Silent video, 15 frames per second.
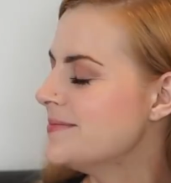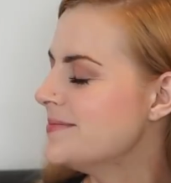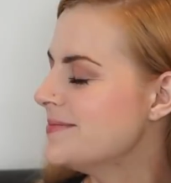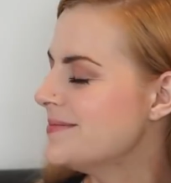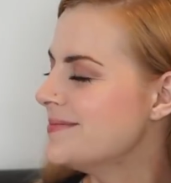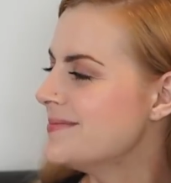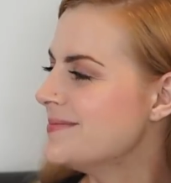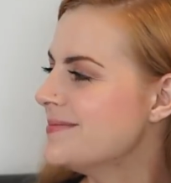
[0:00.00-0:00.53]

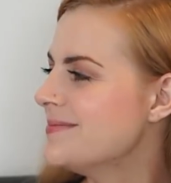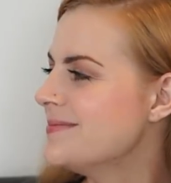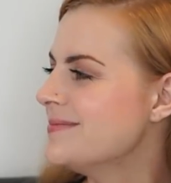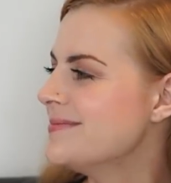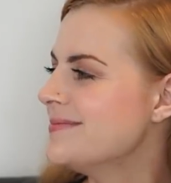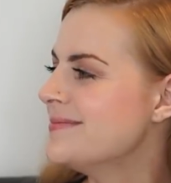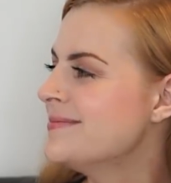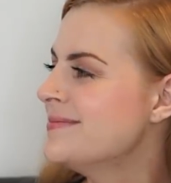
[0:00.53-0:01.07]

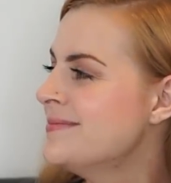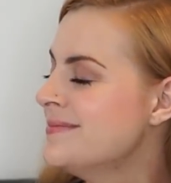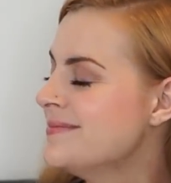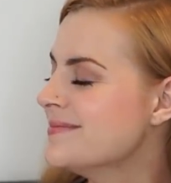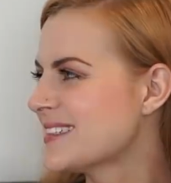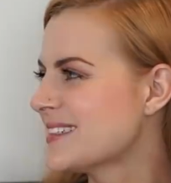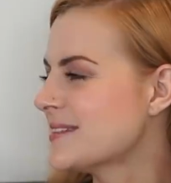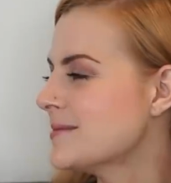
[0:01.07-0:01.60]

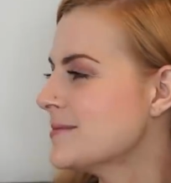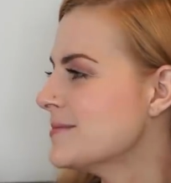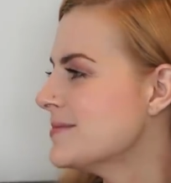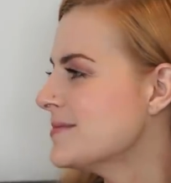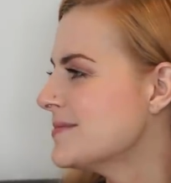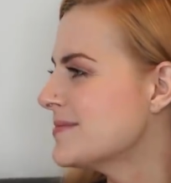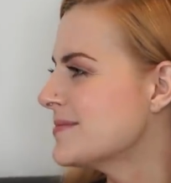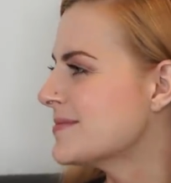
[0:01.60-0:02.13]

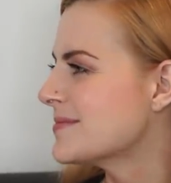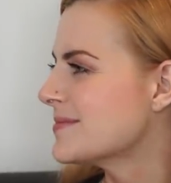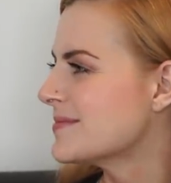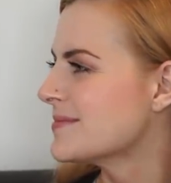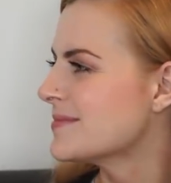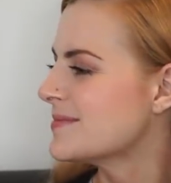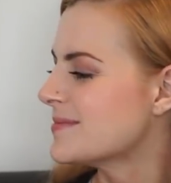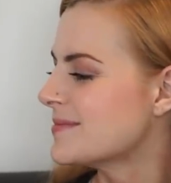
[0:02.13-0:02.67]

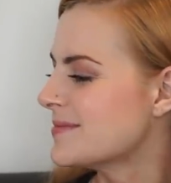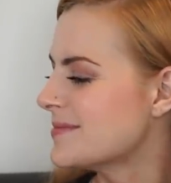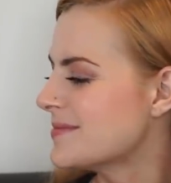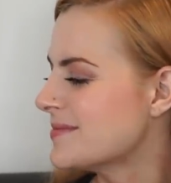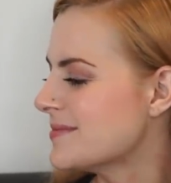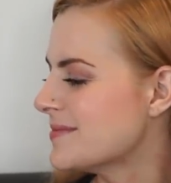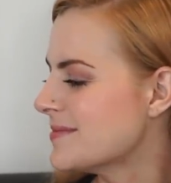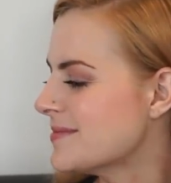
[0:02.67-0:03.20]

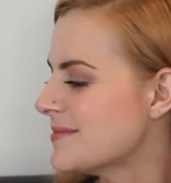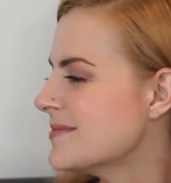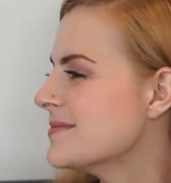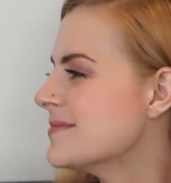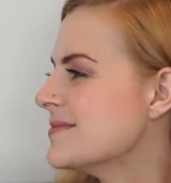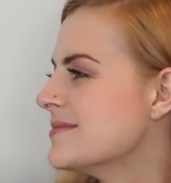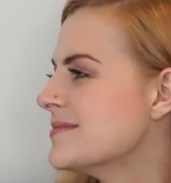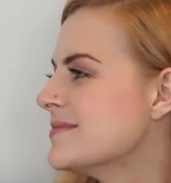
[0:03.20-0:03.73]

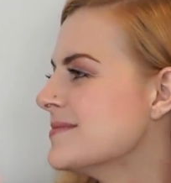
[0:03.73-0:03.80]
This person isn't speaking.